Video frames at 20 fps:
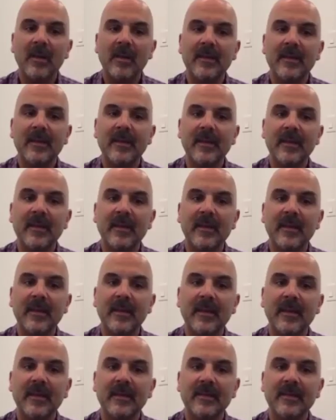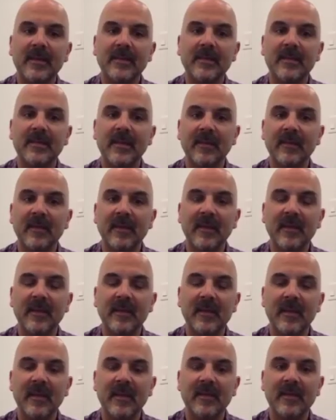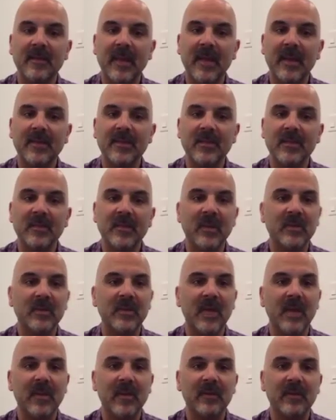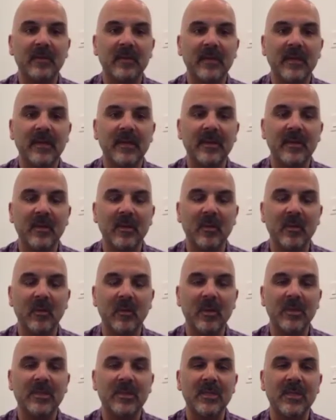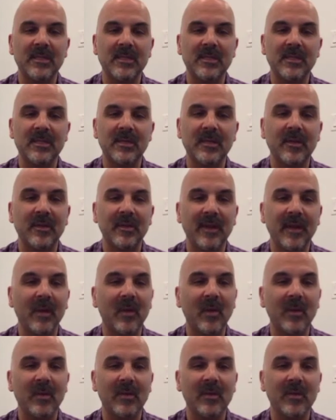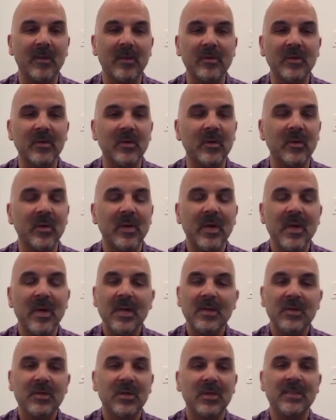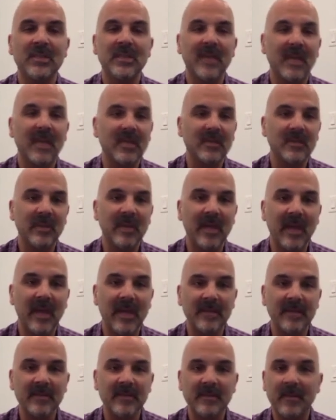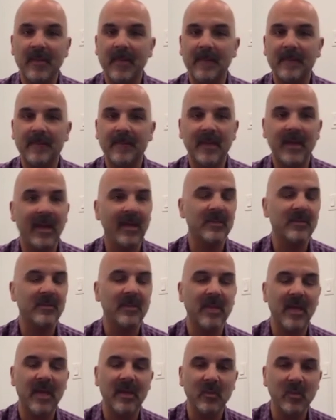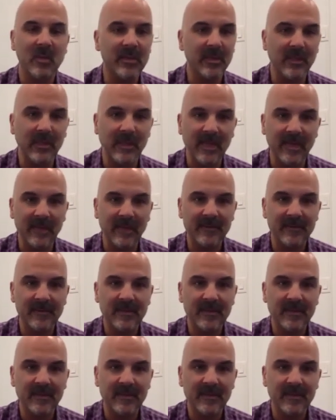the sensitivity in, in patients postoperatively, the, the risk is still there, whether you do just an explant, explant with lift.